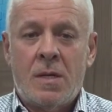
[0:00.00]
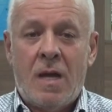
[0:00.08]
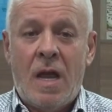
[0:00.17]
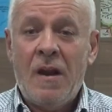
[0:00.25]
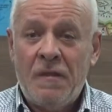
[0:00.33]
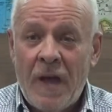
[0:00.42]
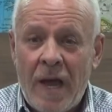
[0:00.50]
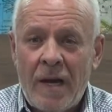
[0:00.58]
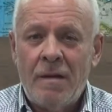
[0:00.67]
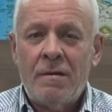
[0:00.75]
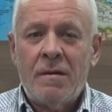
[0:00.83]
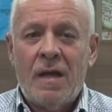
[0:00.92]
And
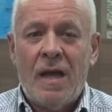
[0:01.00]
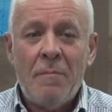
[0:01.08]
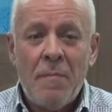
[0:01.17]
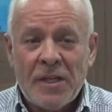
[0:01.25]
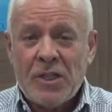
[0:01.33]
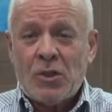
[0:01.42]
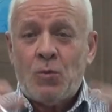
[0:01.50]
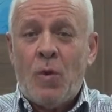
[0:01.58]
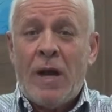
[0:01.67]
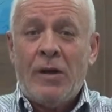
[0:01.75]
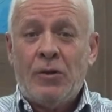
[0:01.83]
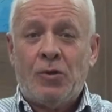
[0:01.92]
then a message
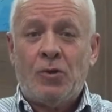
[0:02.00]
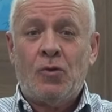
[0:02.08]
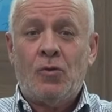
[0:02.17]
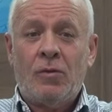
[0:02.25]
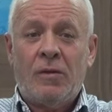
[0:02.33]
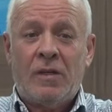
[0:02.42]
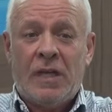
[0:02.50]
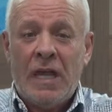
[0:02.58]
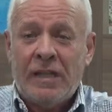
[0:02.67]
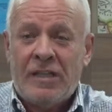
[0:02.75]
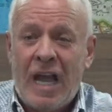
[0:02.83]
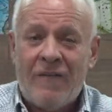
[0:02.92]
went to
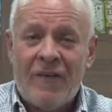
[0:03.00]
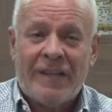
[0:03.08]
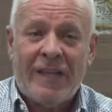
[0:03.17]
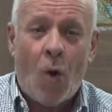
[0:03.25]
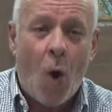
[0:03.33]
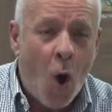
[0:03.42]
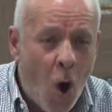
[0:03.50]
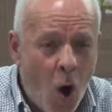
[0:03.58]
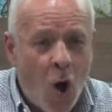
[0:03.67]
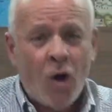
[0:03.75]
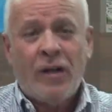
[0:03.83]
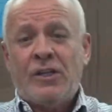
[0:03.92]
King David that
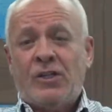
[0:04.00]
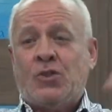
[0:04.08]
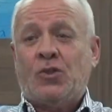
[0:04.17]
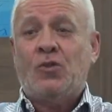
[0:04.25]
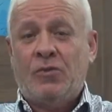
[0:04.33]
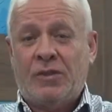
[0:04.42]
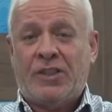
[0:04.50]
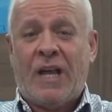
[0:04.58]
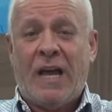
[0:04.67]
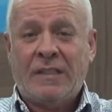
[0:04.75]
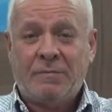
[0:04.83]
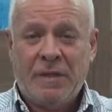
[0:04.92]
all his sons
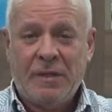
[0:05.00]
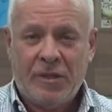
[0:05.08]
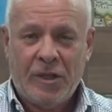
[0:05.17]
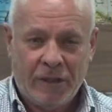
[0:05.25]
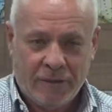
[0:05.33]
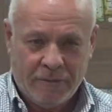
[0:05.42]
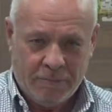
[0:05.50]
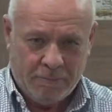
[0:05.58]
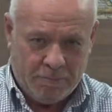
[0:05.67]
had been killed.